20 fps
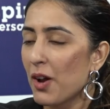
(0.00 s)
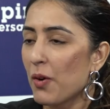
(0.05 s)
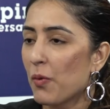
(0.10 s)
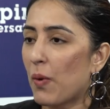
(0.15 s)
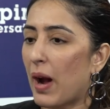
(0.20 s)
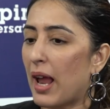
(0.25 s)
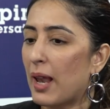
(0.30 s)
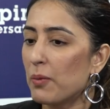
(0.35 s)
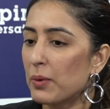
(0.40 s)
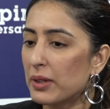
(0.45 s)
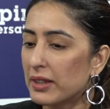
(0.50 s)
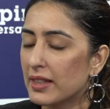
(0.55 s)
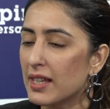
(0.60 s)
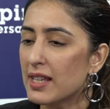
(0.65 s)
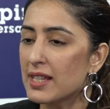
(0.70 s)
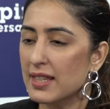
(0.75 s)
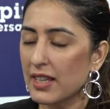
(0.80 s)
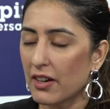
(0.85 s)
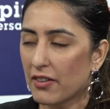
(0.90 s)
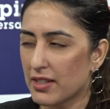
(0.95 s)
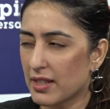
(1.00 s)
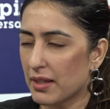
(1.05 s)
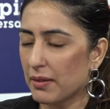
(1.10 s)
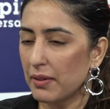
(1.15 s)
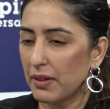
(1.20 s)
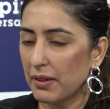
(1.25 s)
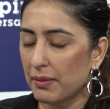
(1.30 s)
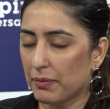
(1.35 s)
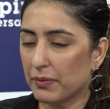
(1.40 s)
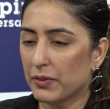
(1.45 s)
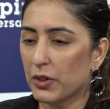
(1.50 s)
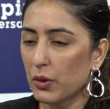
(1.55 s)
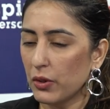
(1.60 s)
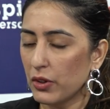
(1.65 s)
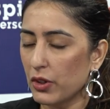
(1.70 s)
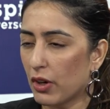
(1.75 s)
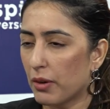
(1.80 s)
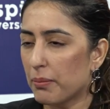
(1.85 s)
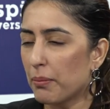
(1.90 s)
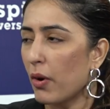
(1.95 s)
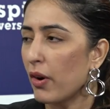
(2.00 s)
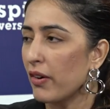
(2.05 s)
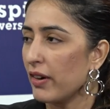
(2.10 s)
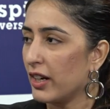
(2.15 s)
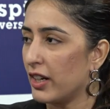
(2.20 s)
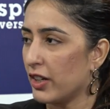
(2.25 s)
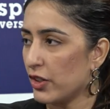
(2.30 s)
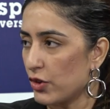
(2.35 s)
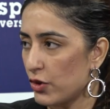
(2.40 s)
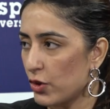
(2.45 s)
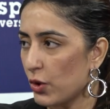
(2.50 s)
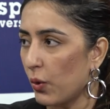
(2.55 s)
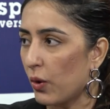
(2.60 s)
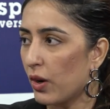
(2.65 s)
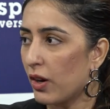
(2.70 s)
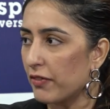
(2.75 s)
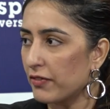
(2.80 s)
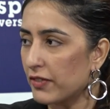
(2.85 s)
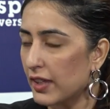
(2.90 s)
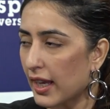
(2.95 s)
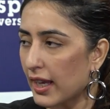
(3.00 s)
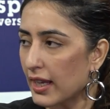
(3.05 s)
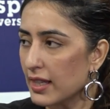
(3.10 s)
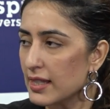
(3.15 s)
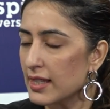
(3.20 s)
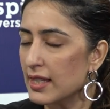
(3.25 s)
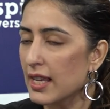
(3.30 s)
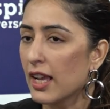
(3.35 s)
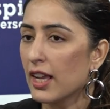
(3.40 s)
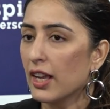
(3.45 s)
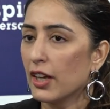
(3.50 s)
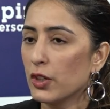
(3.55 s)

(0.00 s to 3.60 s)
While with this, there is you're more in control of things.